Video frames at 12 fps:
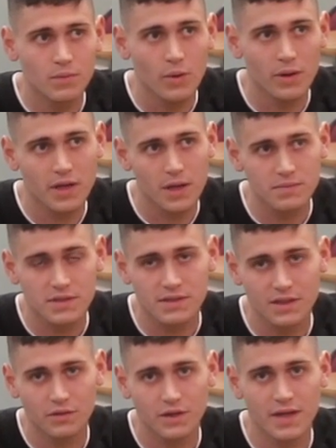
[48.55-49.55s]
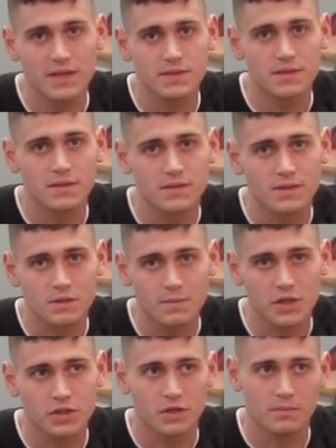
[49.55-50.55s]
but when it comes to civil cases,
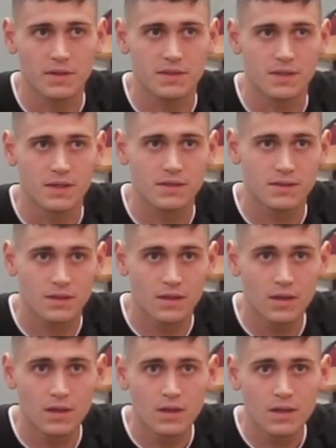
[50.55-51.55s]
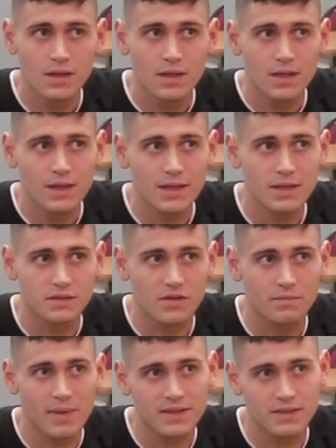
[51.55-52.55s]
especially in business, it is
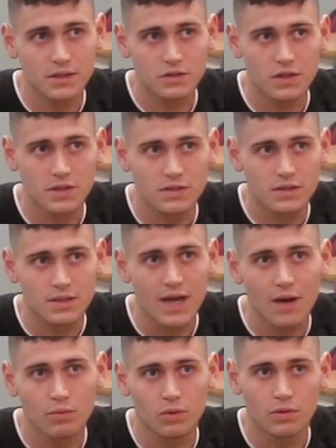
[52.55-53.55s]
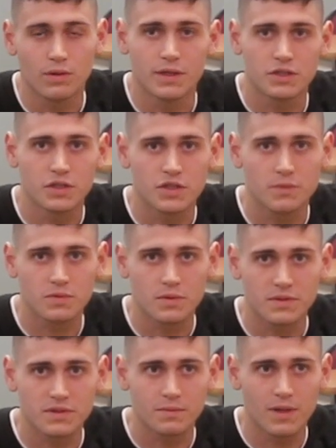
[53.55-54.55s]
of best interest to not ruin relationships
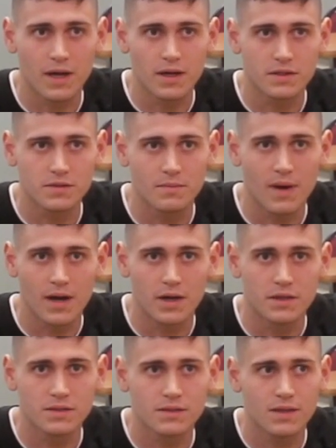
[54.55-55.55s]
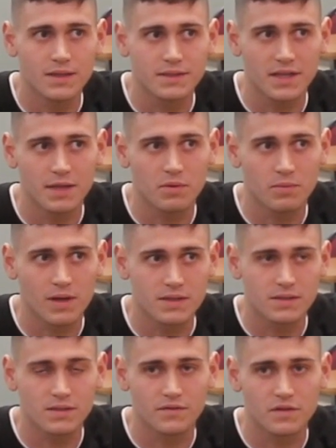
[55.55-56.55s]
with suppliers and buyers and to keep the
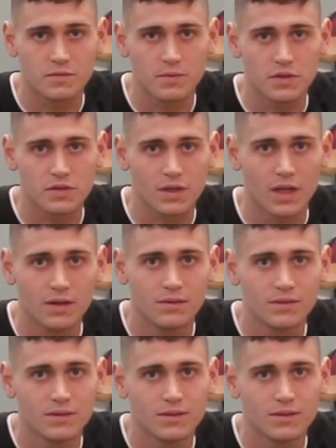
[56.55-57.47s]
prices of disputes low.